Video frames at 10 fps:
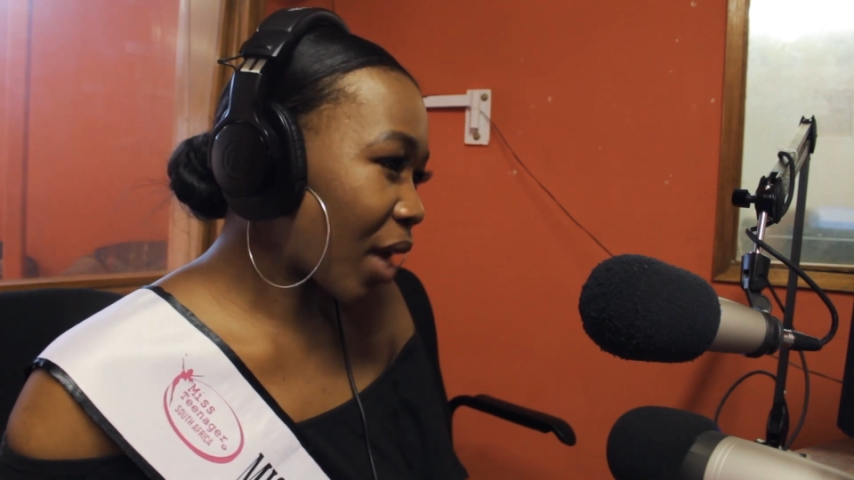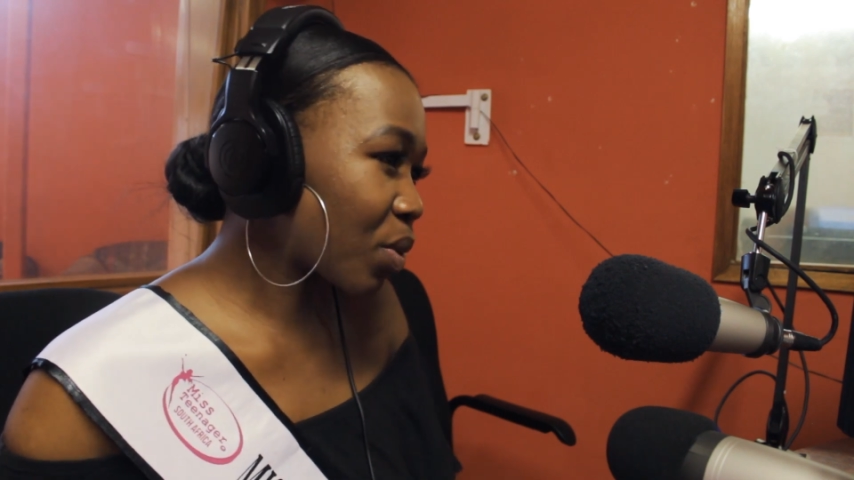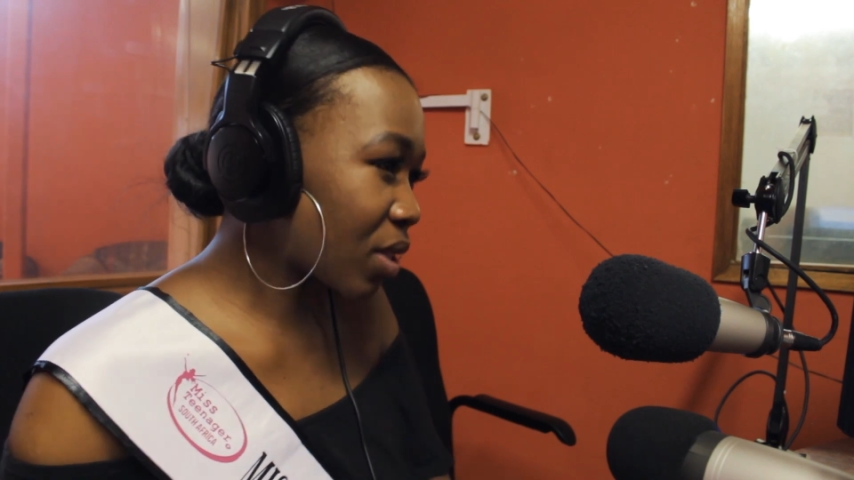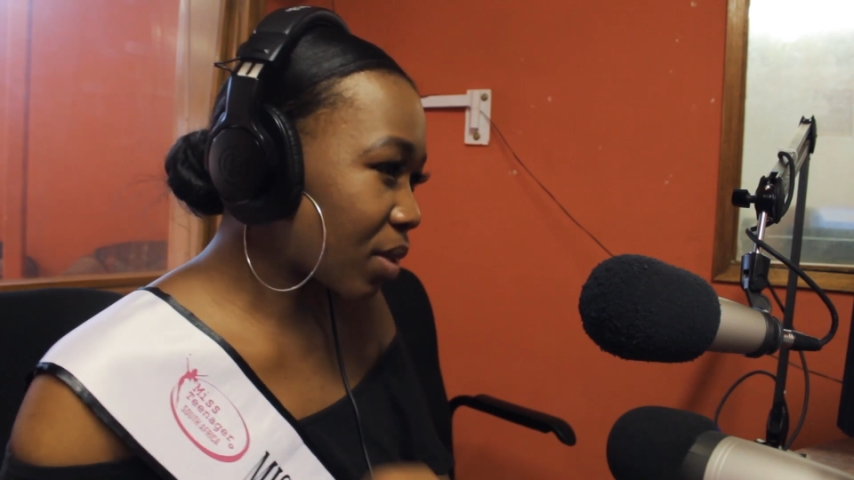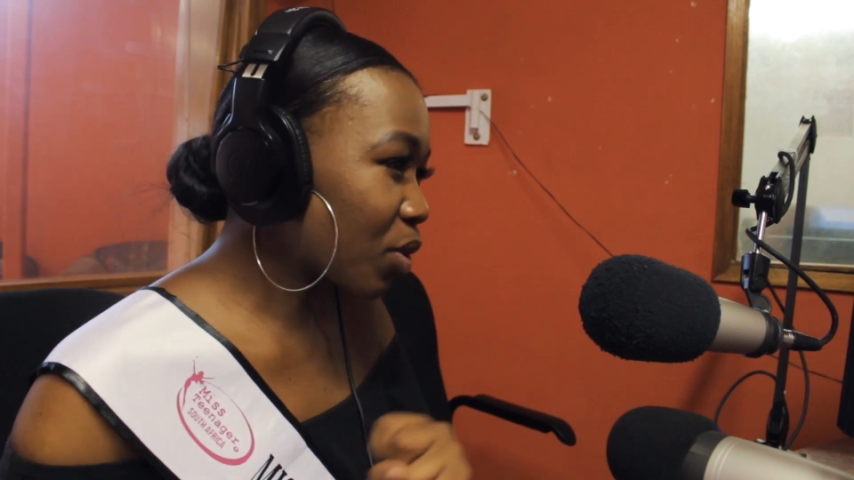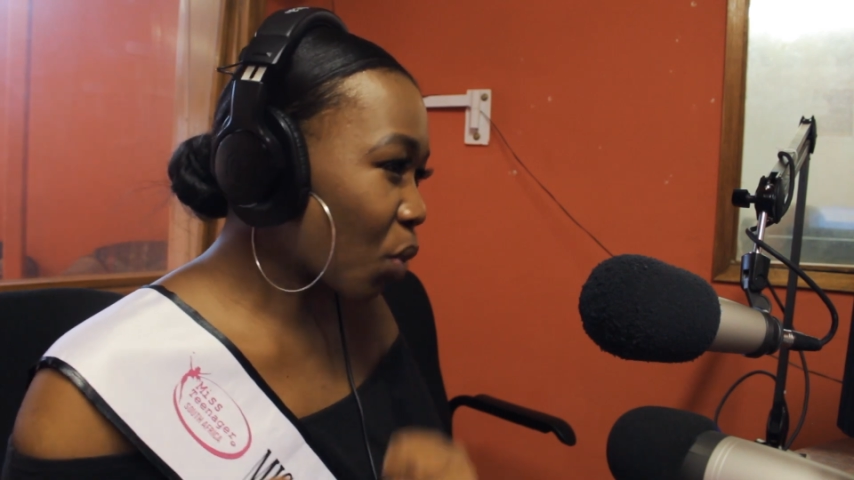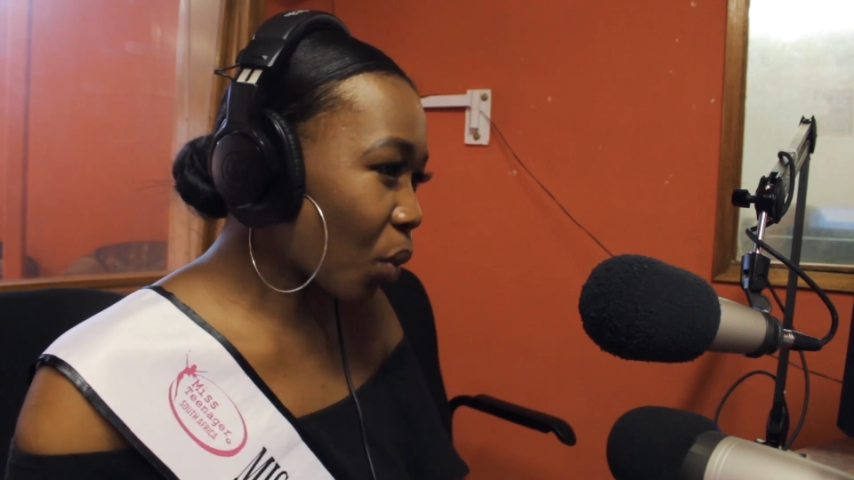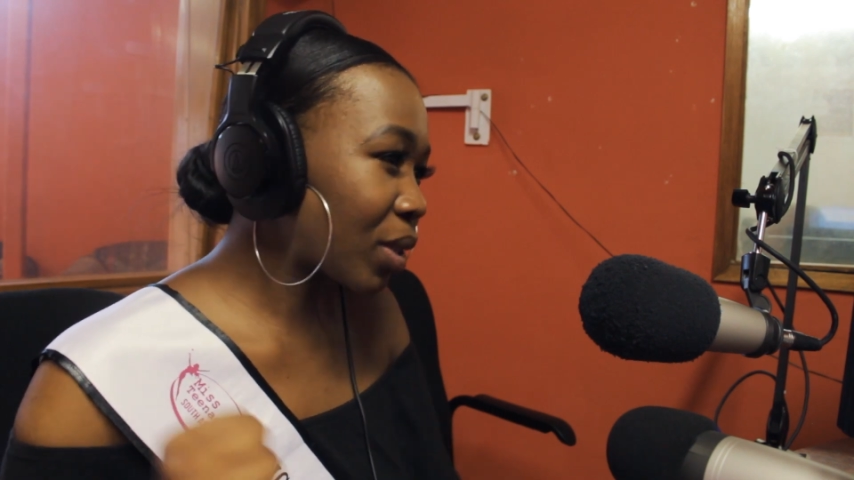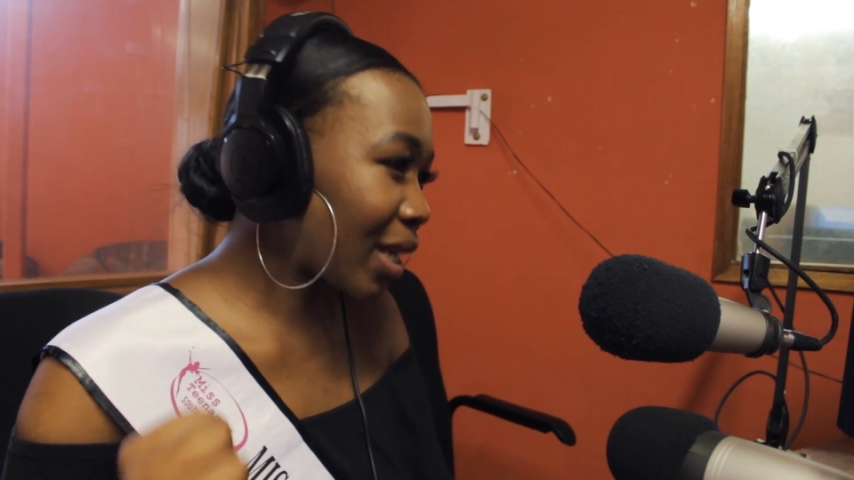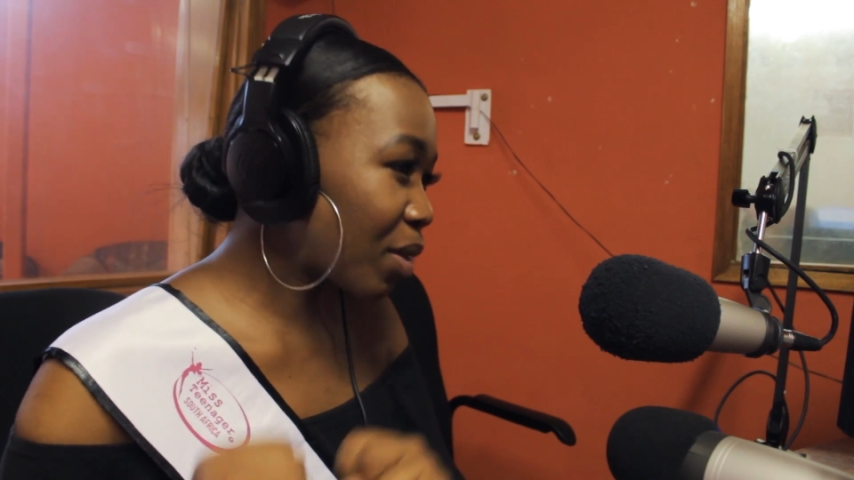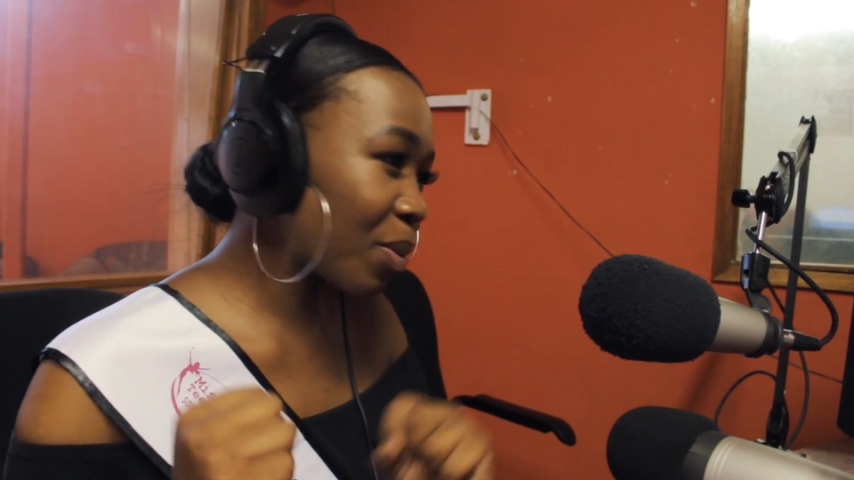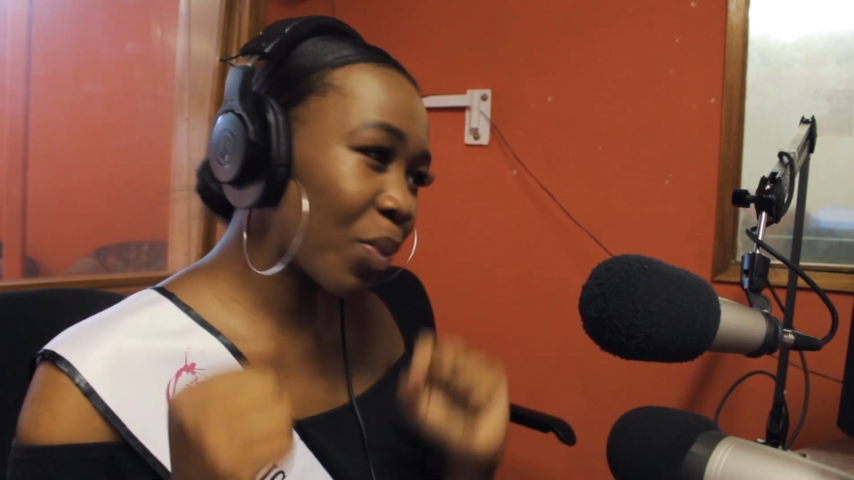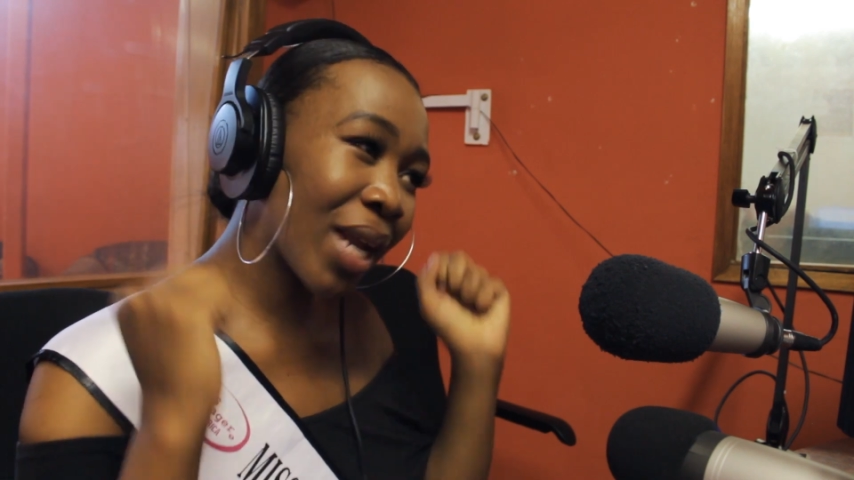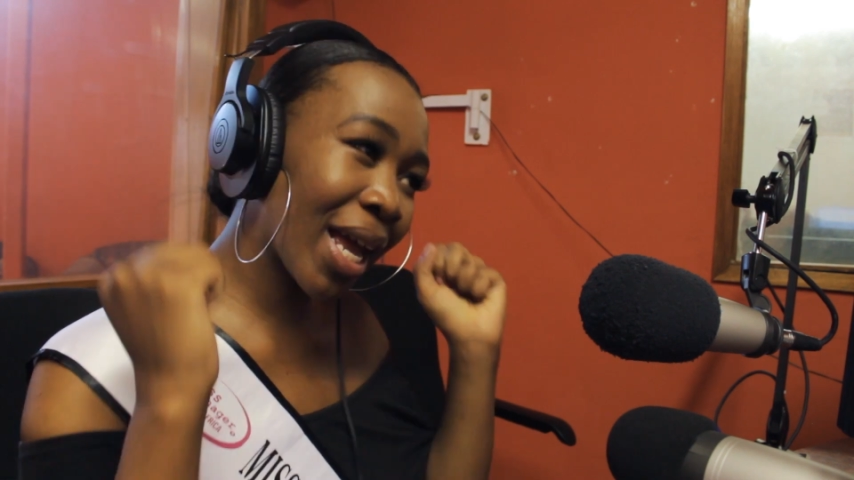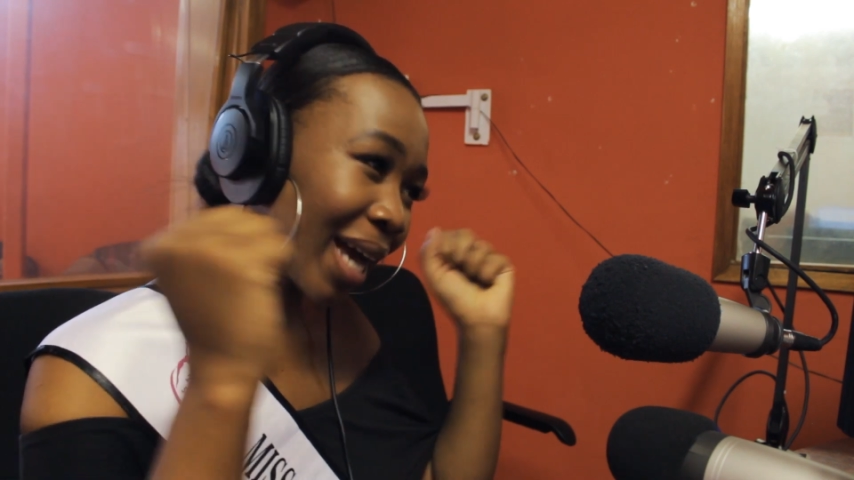I was, telling
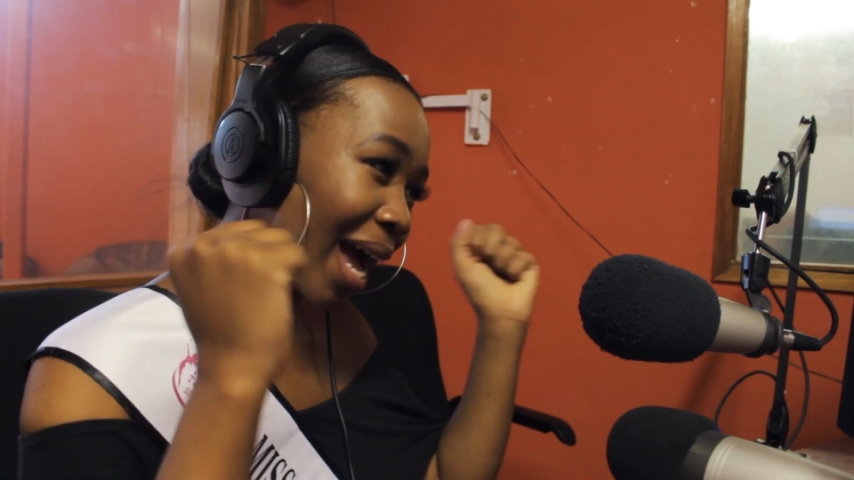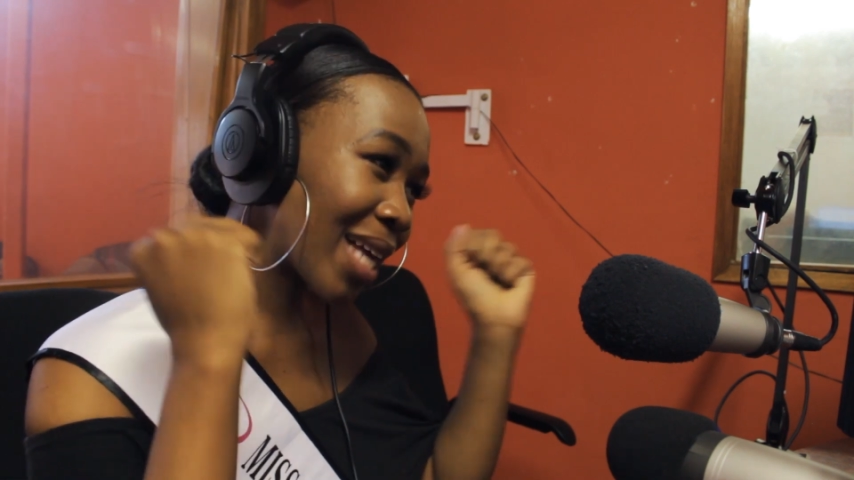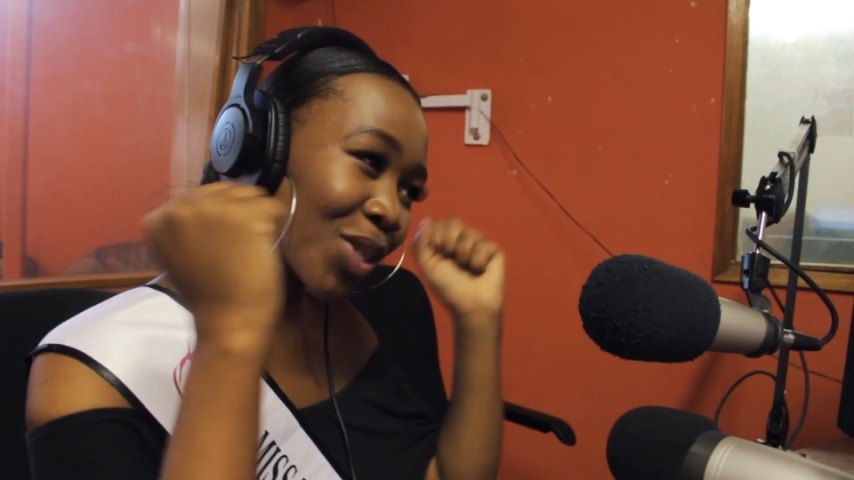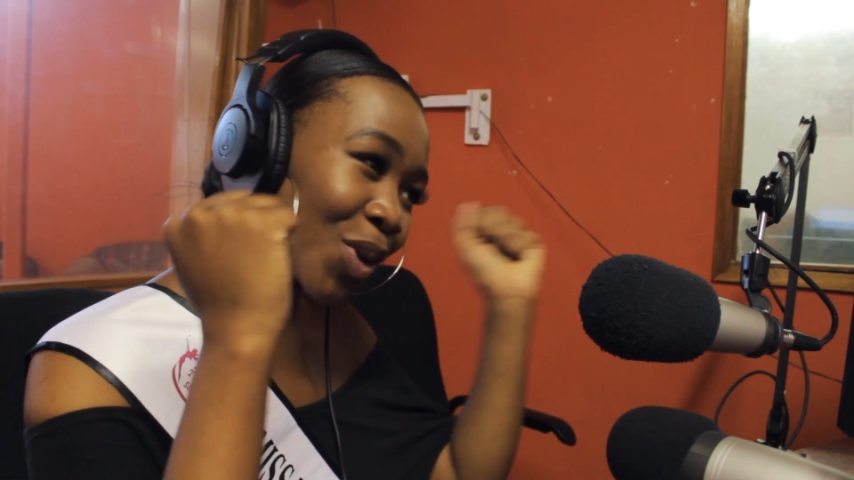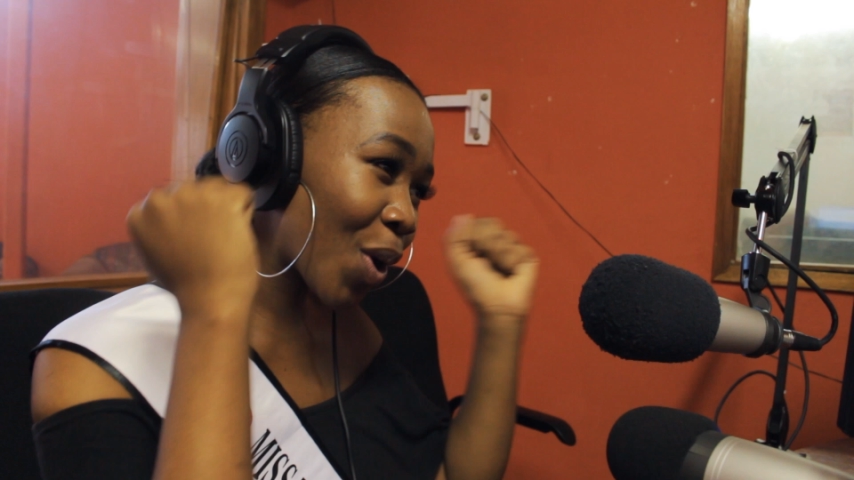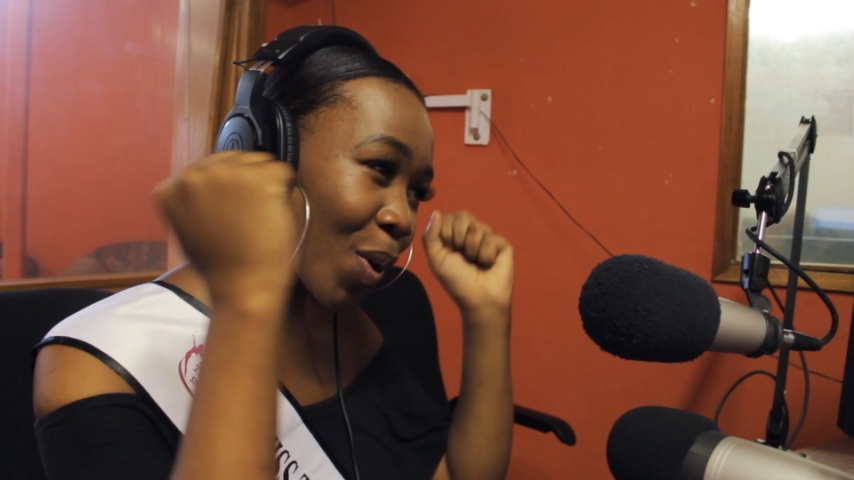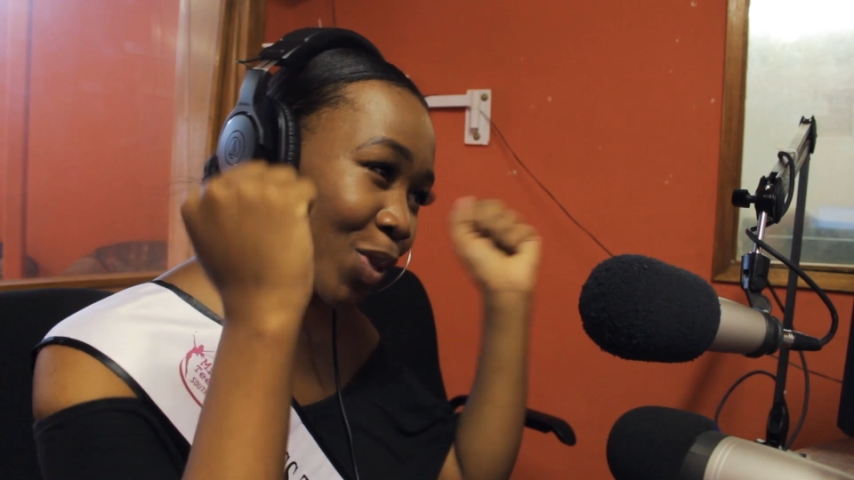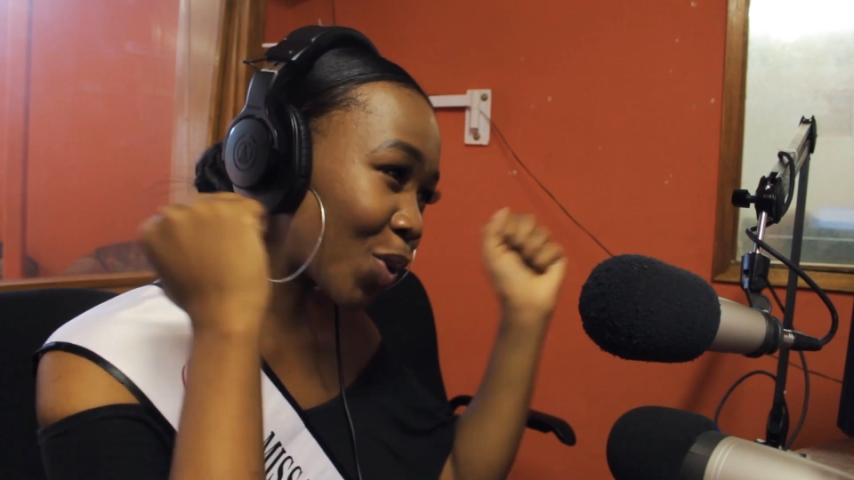people like, guys, kudos,